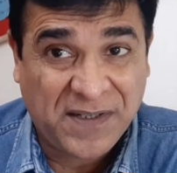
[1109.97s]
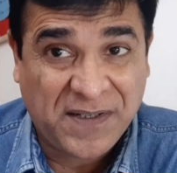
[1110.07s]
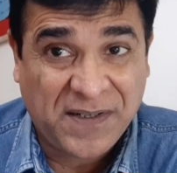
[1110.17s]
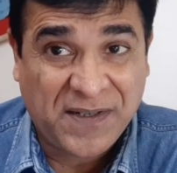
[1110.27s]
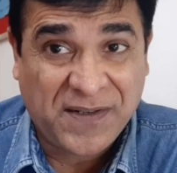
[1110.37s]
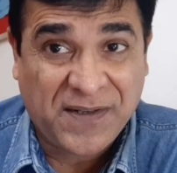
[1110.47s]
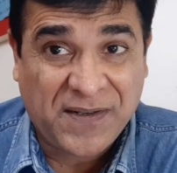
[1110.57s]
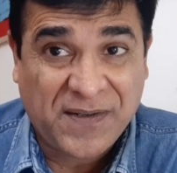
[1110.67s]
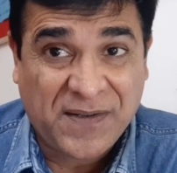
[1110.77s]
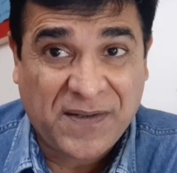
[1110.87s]

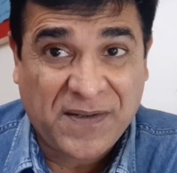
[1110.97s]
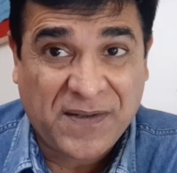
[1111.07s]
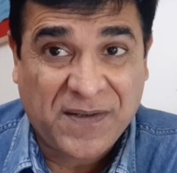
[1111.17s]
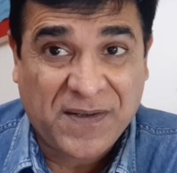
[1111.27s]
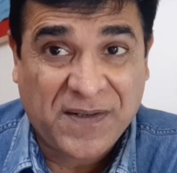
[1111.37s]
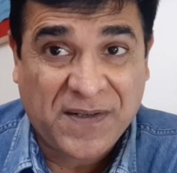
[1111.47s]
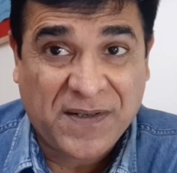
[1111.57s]
[no speech]